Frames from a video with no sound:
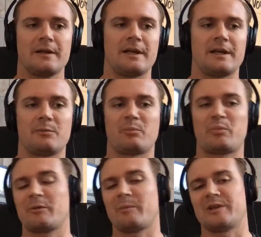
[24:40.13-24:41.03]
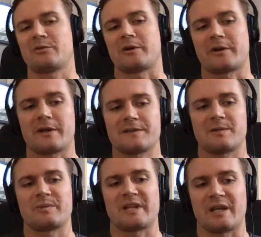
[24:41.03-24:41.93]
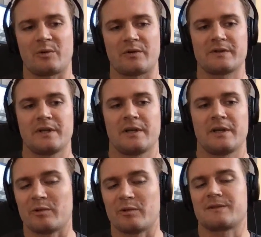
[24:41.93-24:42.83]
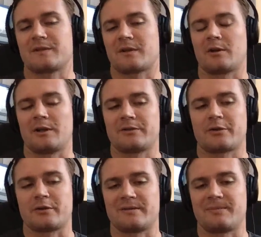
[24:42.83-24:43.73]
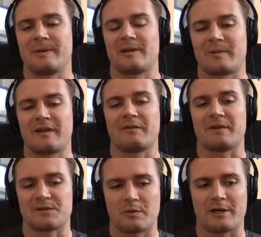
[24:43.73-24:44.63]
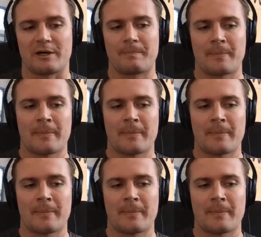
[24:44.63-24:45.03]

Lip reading: and put them into our custom tables, which is going to in turn speed up Give as well.